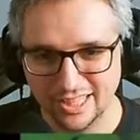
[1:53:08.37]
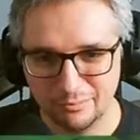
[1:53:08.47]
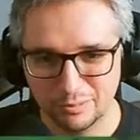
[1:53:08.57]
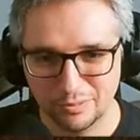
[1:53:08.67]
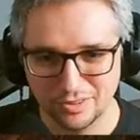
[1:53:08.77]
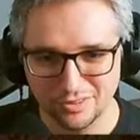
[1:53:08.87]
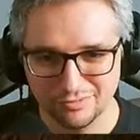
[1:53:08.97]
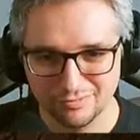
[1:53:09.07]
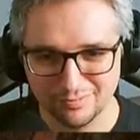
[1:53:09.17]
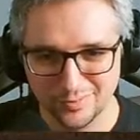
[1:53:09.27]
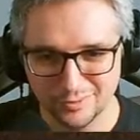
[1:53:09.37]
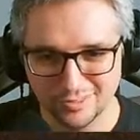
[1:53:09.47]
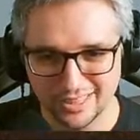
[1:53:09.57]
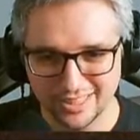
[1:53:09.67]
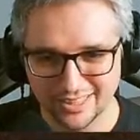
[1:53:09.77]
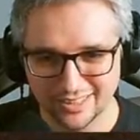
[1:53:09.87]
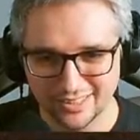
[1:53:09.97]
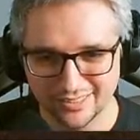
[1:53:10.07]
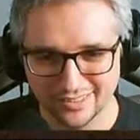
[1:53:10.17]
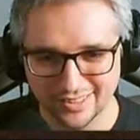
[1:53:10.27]
capable of of
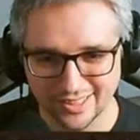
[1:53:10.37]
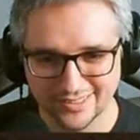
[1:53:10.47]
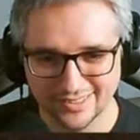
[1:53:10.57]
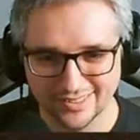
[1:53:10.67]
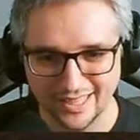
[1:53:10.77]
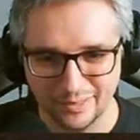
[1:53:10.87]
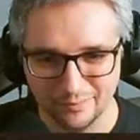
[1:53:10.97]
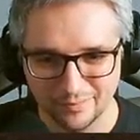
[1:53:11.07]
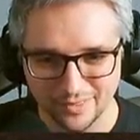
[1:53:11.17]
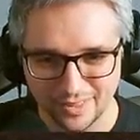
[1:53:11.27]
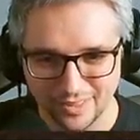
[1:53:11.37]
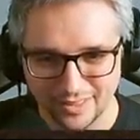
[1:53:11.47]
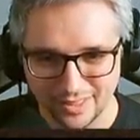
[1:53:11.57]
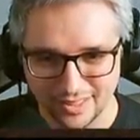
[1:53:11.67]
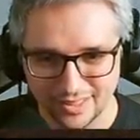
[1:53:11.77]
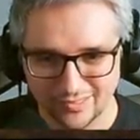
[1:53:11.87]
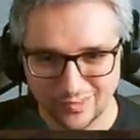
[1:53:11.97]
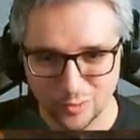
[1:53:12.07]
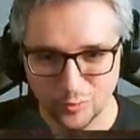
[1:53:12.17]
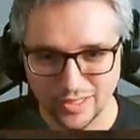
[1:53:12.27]
clicking uh, exit game is
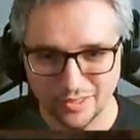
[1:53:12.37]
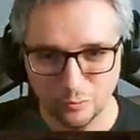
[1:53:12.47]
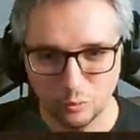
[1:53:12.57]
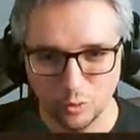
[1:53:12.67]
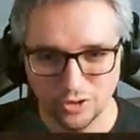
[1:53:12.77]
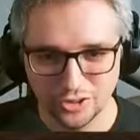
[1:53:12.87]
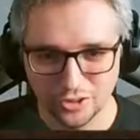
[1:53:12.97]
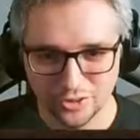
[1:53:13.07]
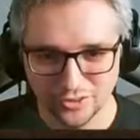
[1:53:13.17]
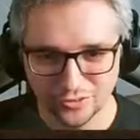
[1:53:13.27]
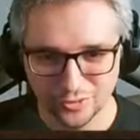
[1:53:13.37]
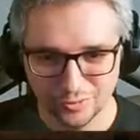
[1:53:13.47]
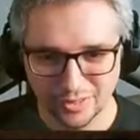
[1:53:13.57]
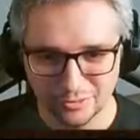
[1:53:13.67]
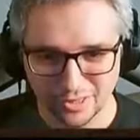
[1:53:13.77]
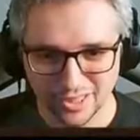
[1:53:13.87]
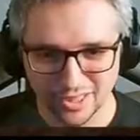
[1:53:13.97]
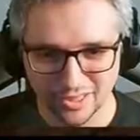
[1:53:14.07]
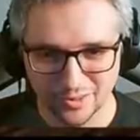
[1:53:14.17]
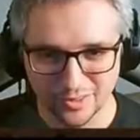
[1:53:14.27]
doing wonders for me right
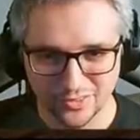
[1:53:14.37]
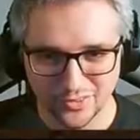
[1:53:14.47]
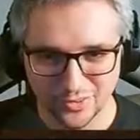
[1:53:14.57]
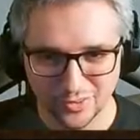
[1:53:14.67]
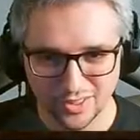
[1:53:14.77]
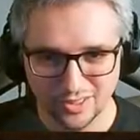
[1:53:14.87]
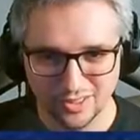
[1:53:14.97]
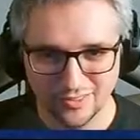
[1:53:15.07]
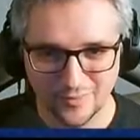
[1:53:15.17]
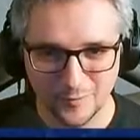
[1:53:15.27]
now. So uh,